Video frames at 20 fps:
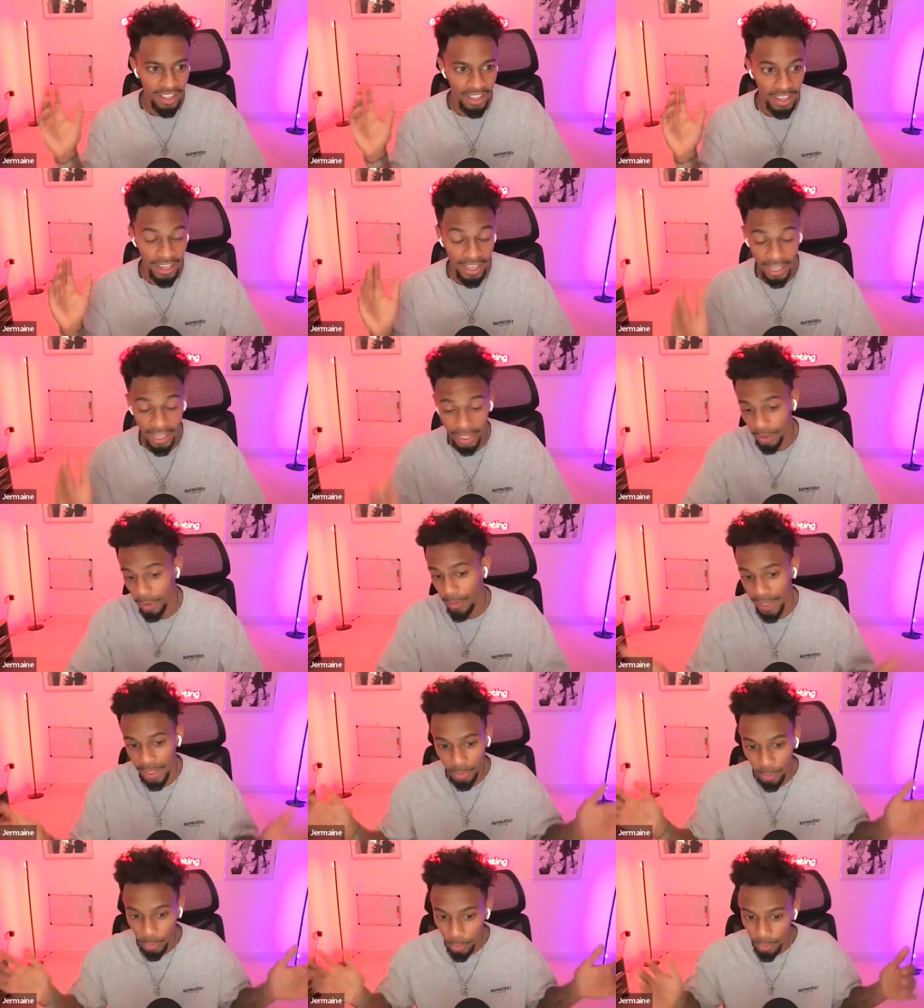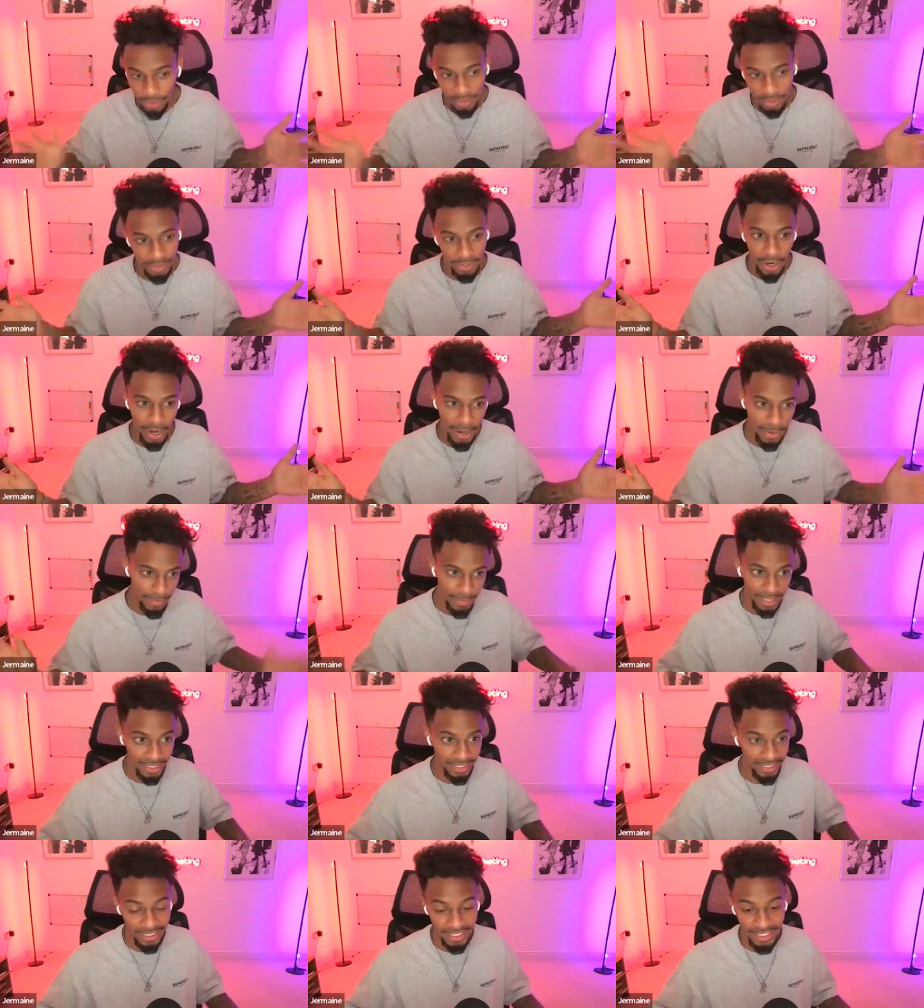Yeah. But I got made all this time
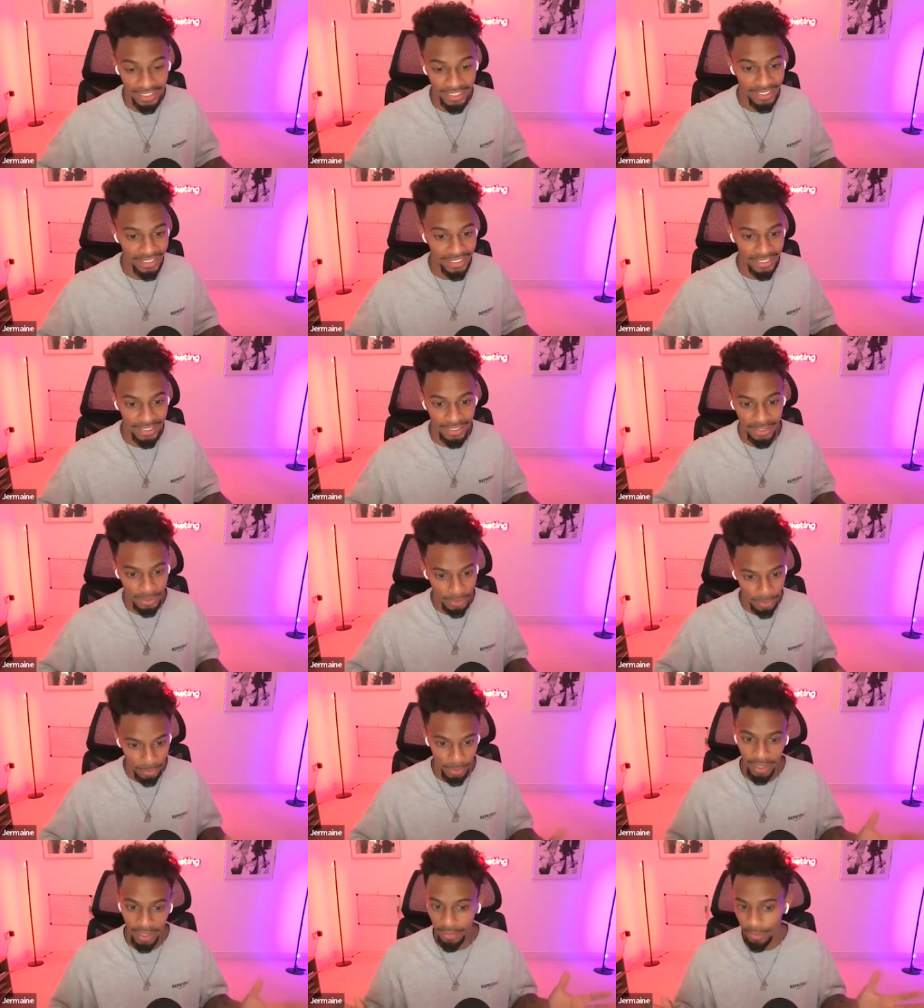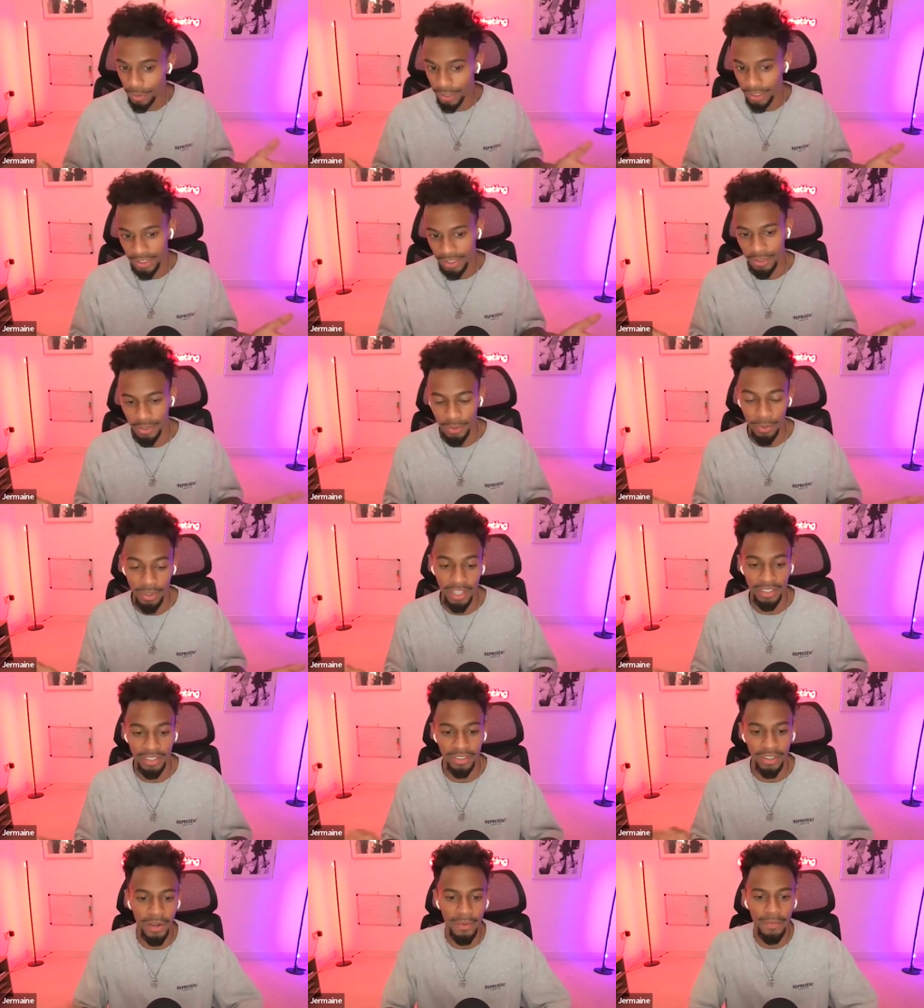basically to do whatever I wanted to do with
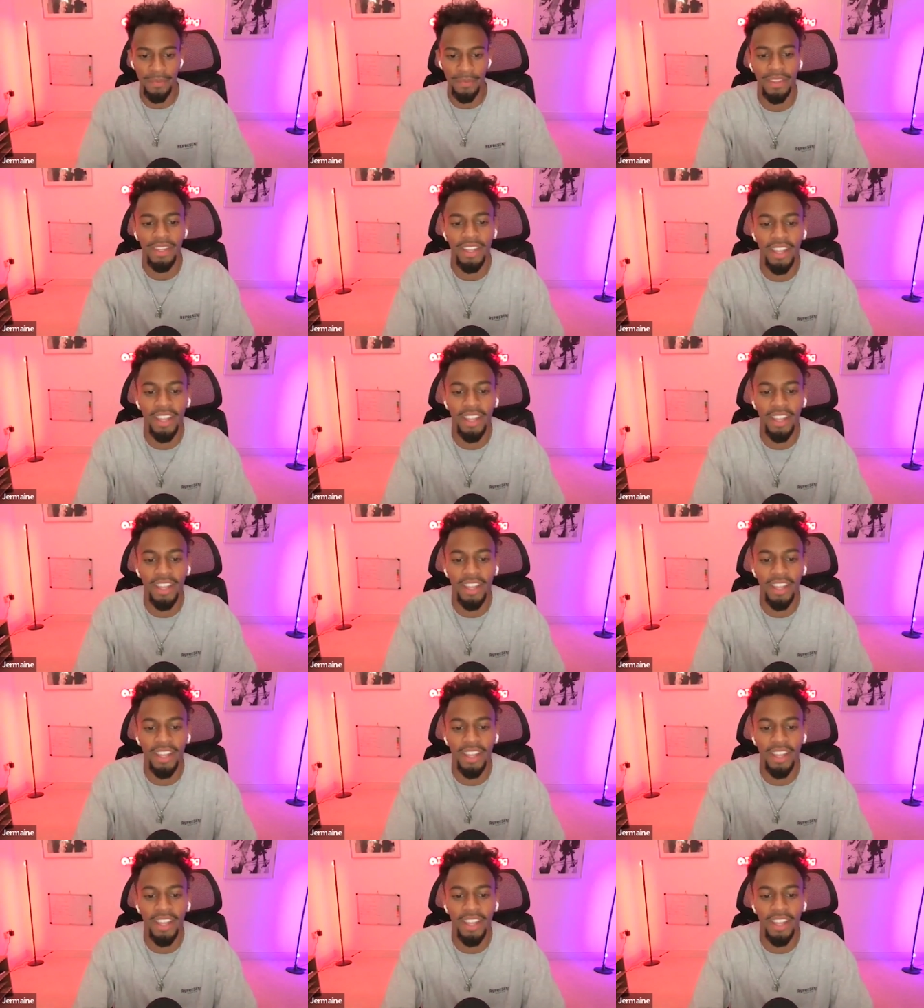that time.